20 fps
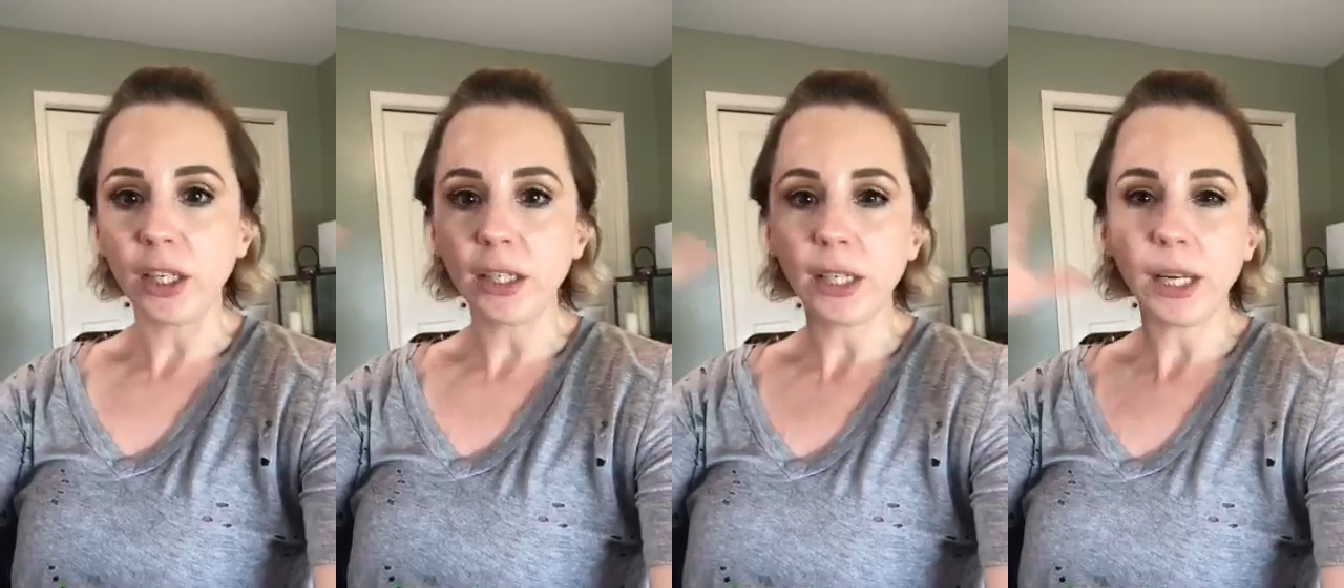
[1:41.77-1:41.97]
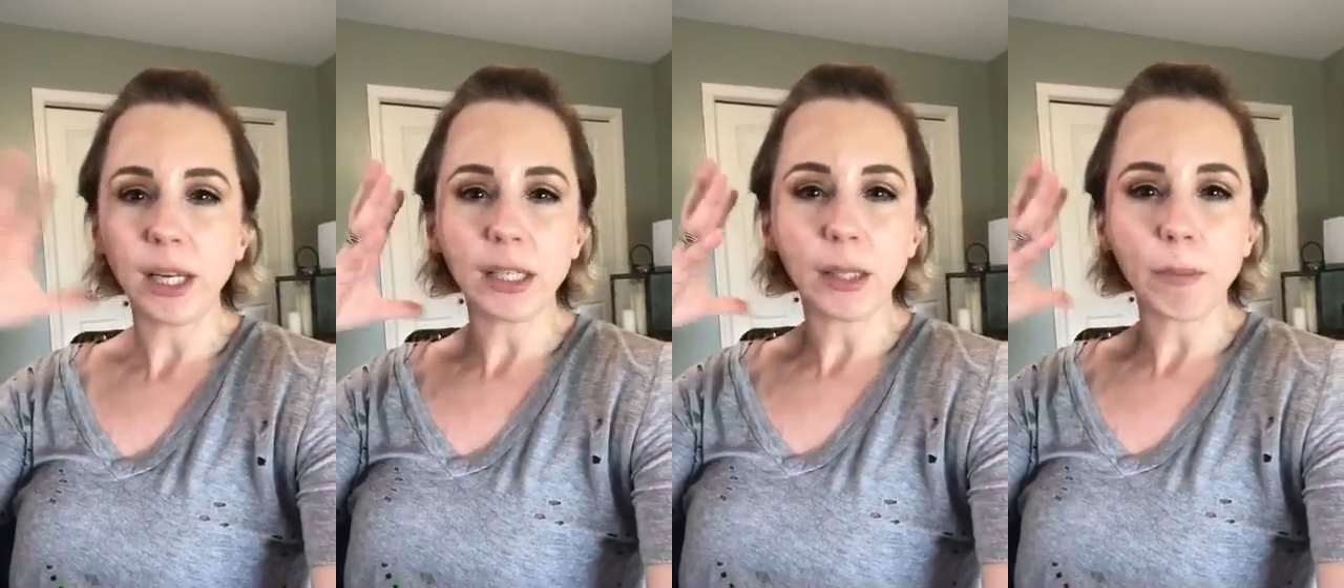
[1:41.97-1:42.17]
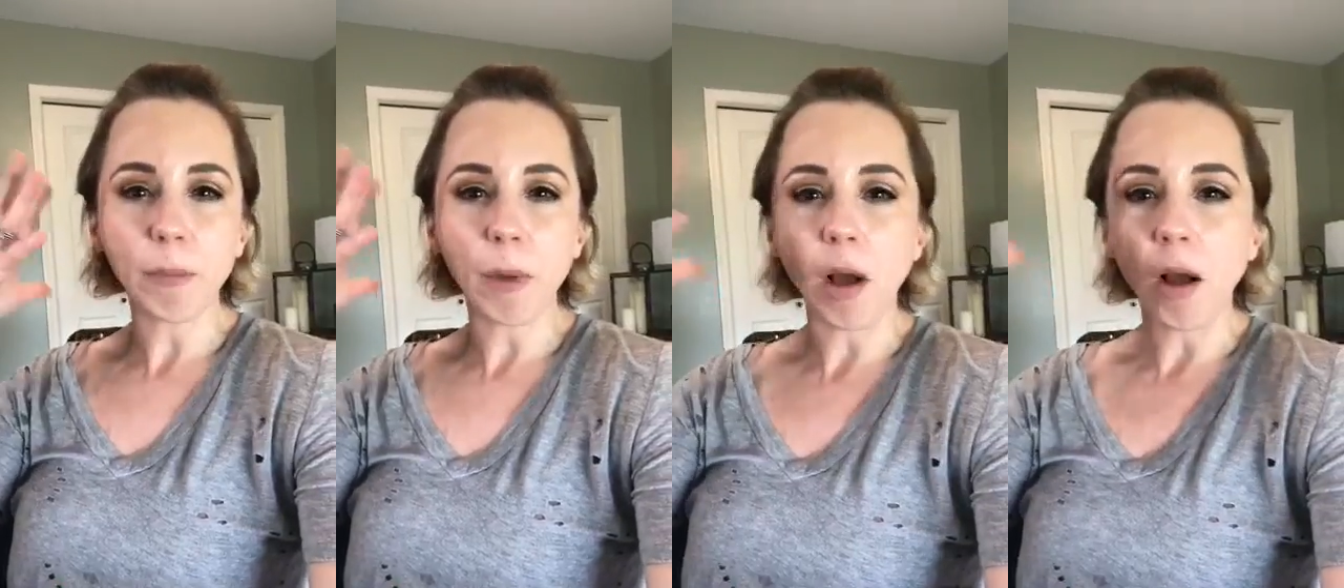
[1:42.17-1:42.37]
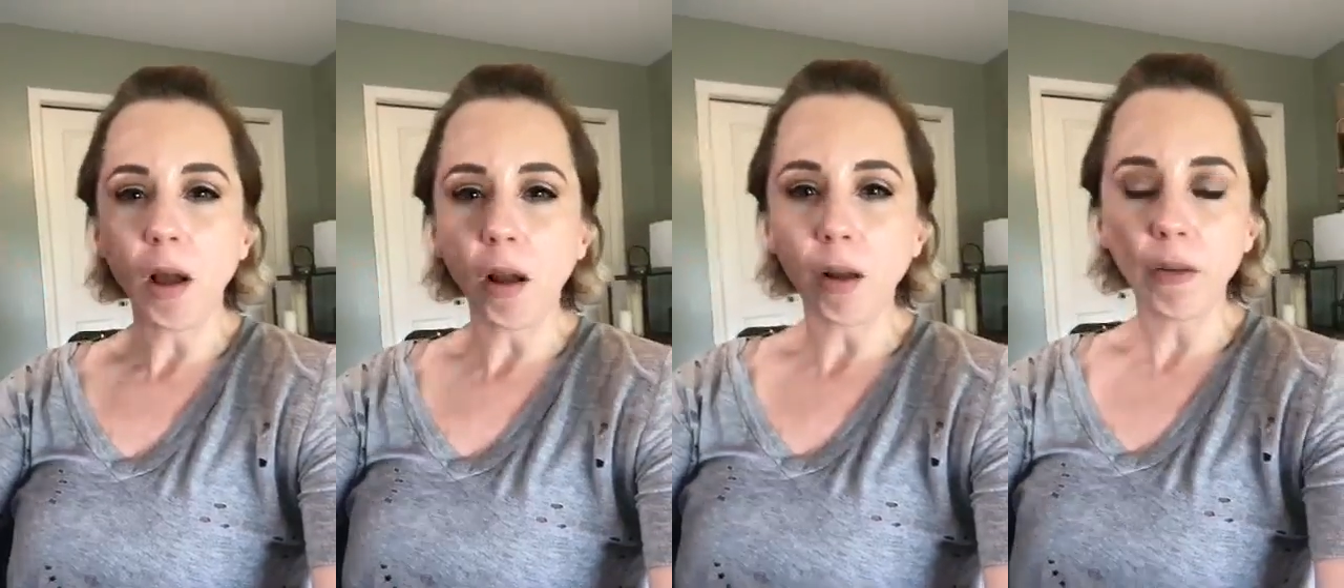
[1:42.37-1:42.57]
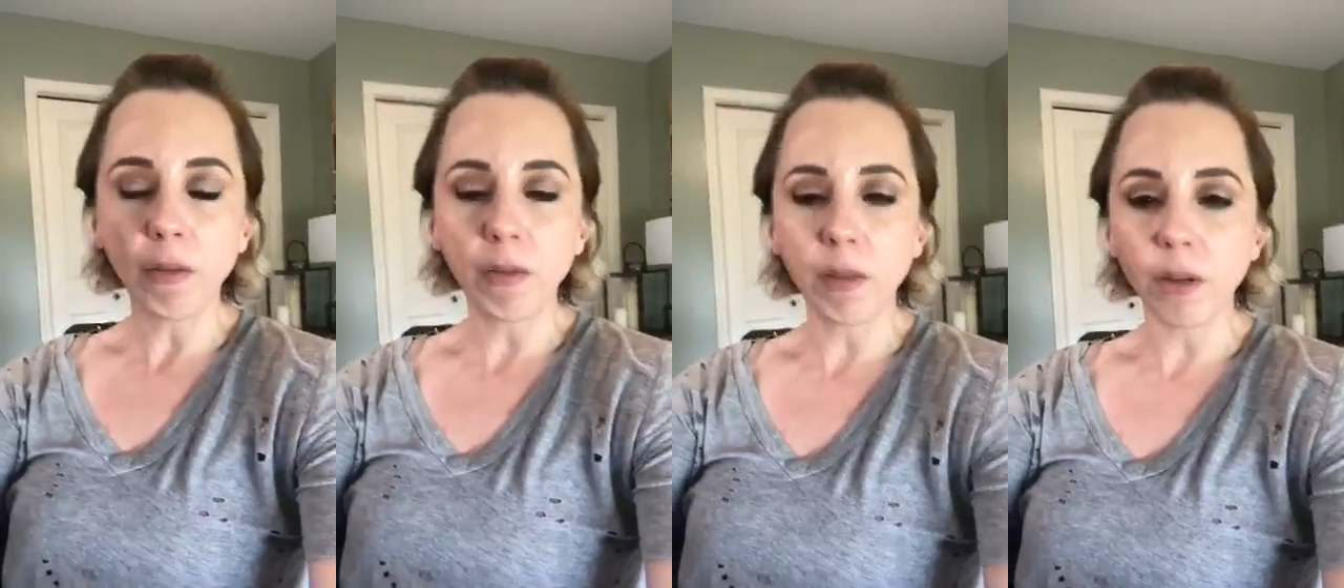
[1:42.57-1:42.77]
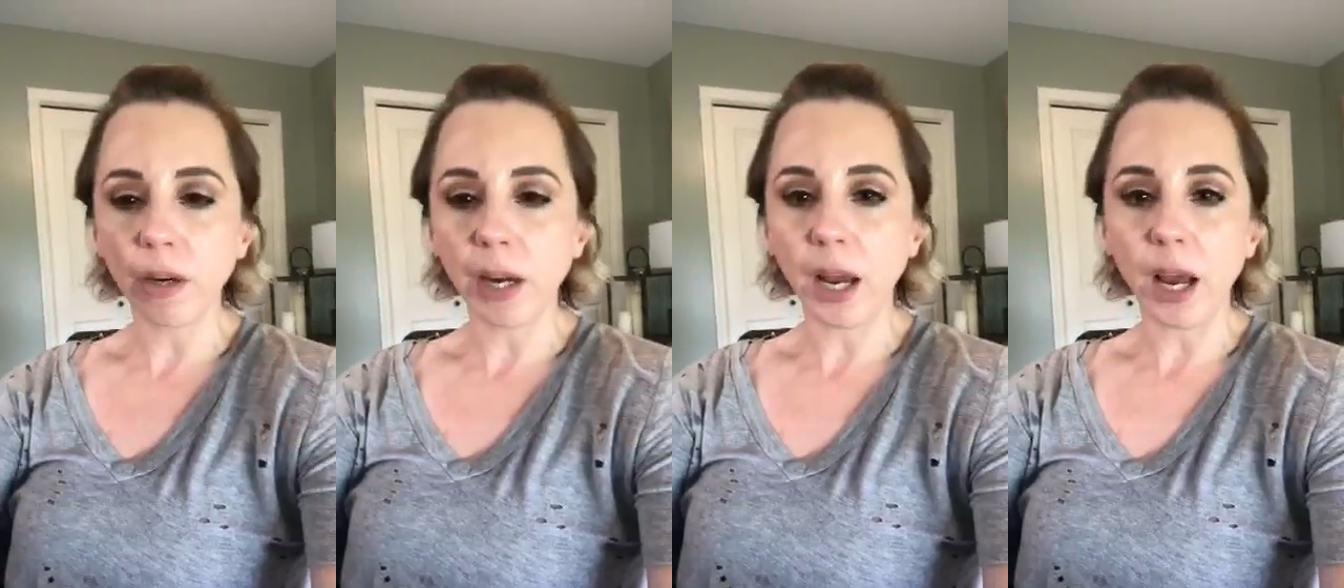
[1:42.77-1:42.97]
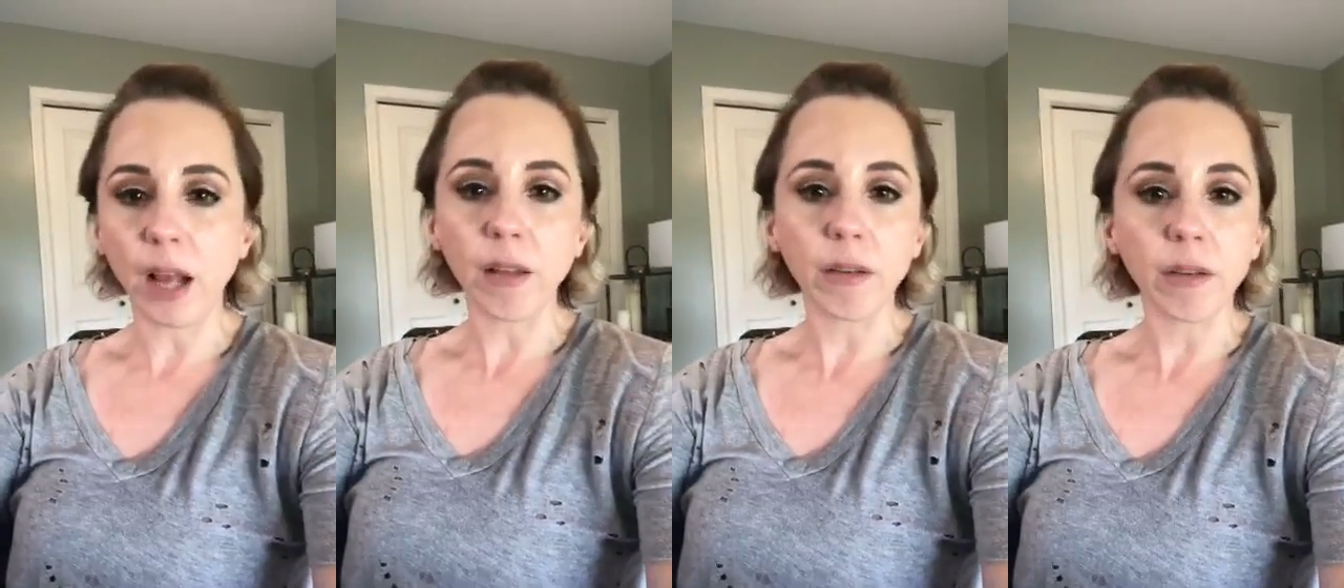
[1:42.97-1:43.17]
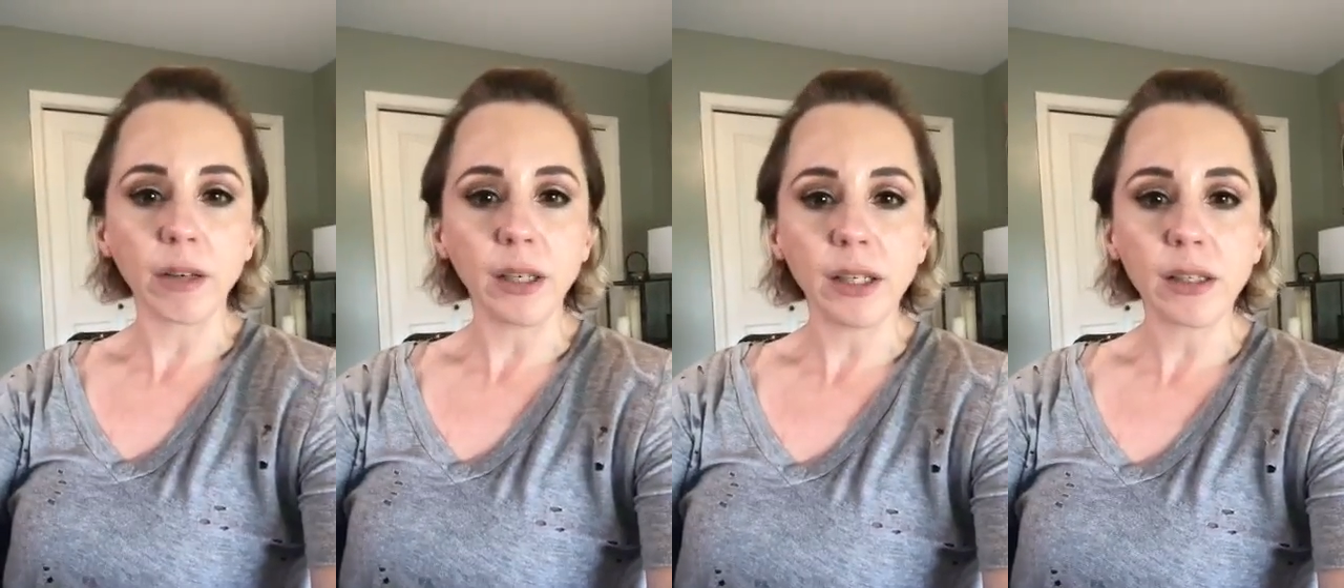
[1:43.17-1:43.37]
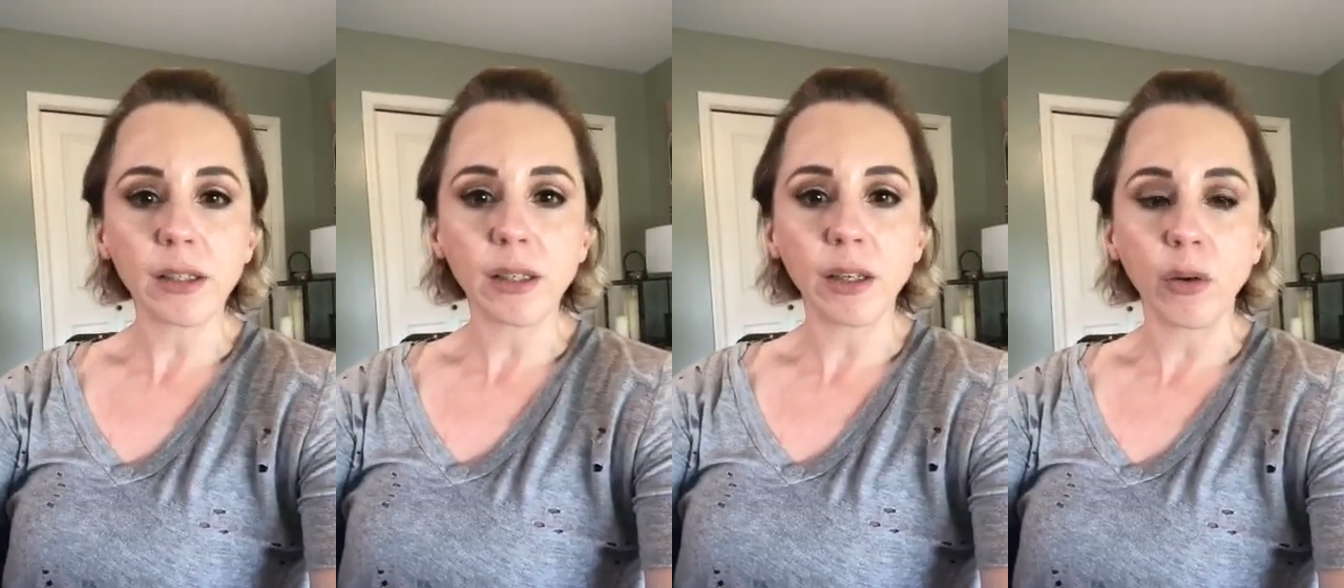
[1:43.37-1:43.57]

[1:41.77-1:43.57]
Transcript: It takes up all of their calories